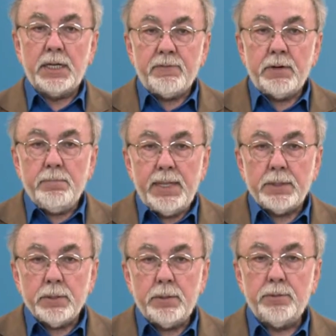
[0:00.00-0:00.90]

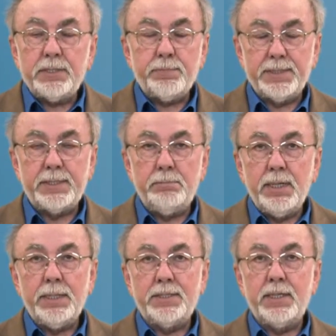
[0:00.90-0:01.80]
governmental
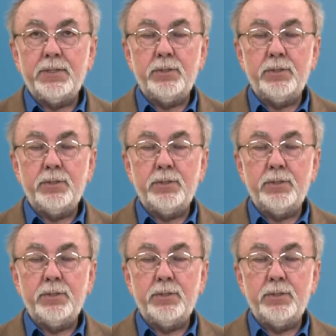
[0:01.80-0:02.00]
responsibility.